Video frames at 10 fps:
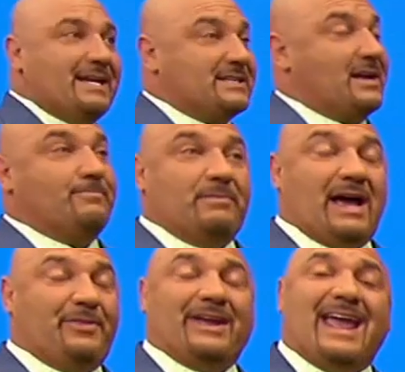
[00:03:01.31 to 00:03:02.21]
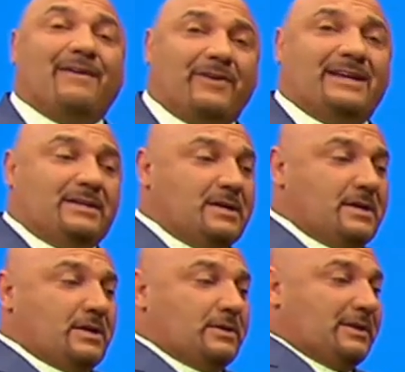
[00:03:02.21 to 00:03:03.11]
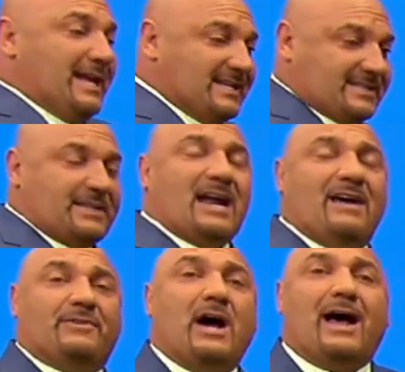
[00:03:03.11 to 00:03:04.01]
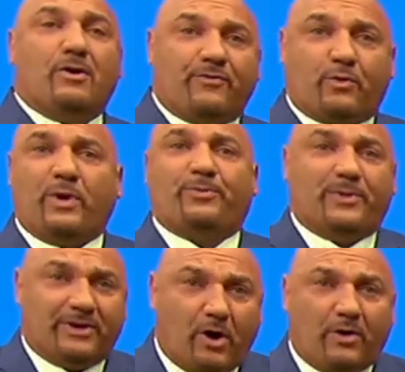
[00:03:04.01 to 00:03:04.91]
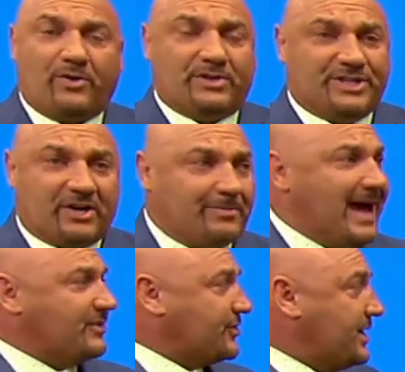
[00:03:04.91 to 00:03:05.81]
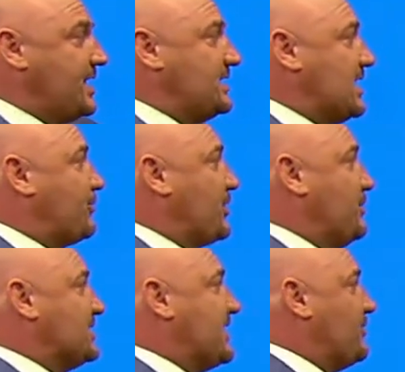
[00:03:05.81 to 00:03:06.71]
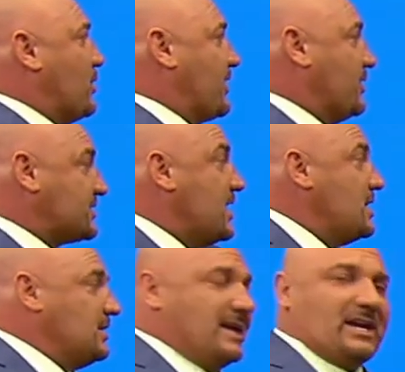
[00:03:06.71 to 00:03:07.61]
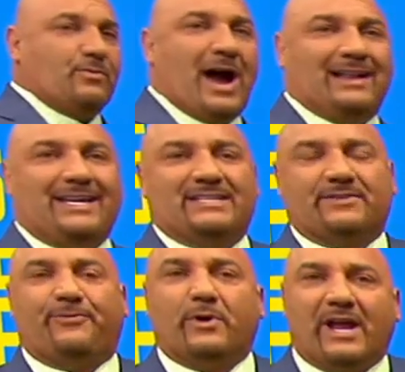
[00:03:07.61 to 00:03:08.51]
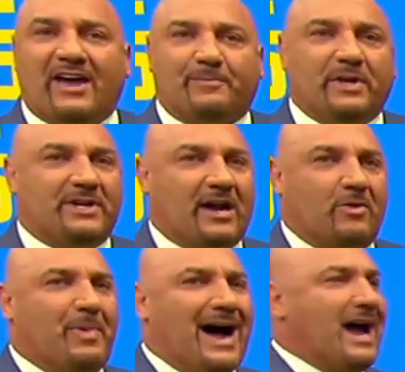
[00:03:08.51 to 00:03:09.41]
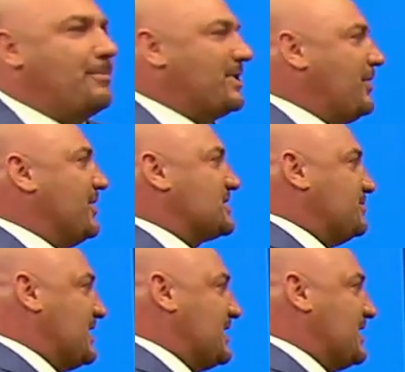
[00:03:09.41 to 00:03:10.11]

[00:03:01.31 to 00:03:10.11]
He's on, I think, every list that I've gone over with, with an owner or general manager. He's on pretty much every one of those. Lincoln Riley has a $4.5 million buyout, but I think some